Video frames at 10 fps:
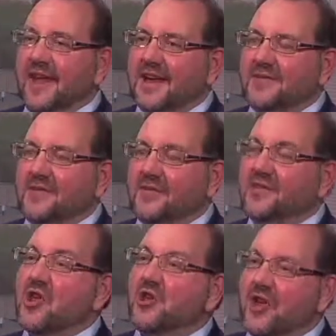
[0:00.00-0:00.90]
And so we've
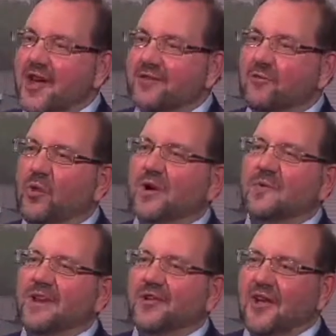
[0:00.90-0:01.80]
done a lot of work and
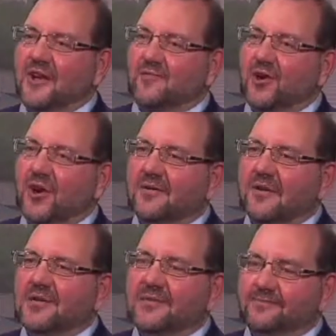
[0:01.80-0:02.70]
made a lot of
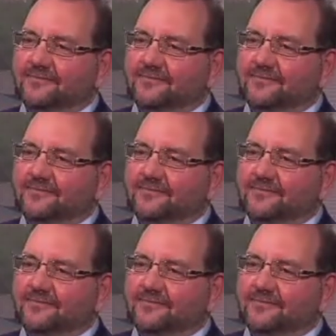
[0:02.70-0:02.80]
progress.